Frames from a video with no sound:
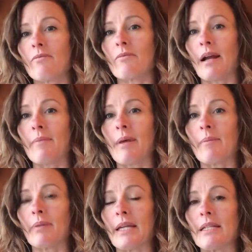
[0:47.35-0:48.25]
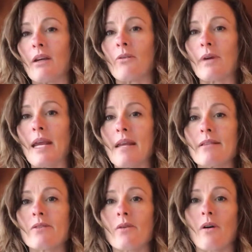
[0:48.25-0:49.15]
recommend planting
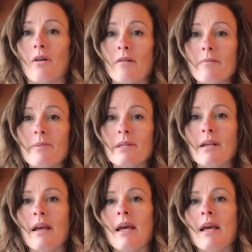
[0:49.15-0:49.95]
greens or herbs